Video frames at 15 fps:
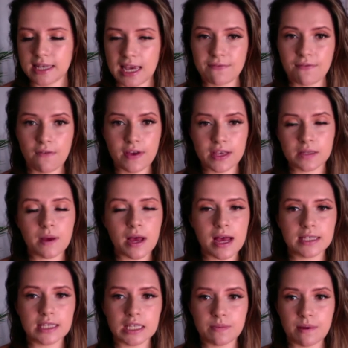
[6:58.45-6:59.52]
Either this
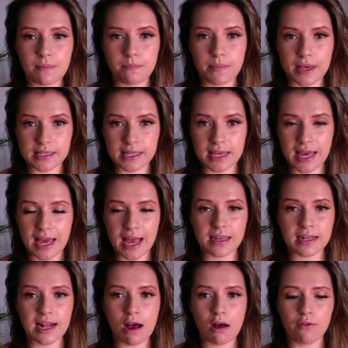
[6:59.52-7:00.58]
person's been busy in
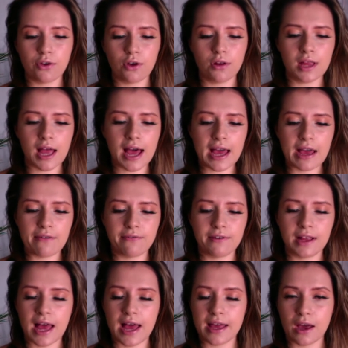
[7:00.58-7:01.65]
and out of your life for
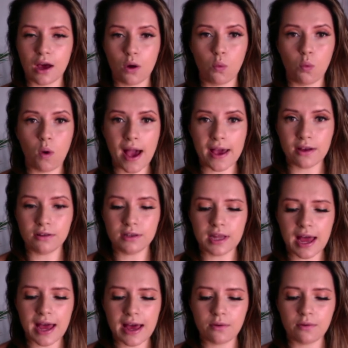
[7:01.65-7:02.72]
like a while
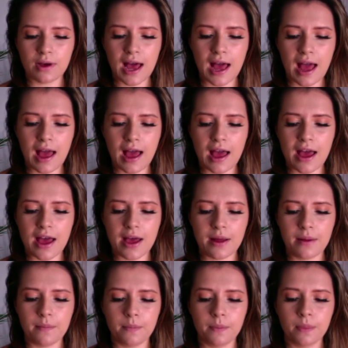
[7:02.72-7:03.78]
now,
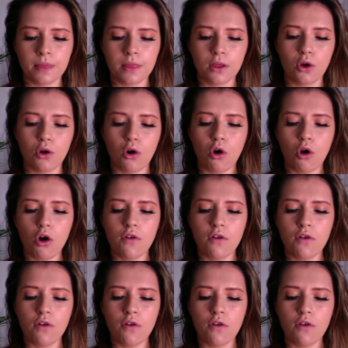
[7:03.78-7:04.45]
or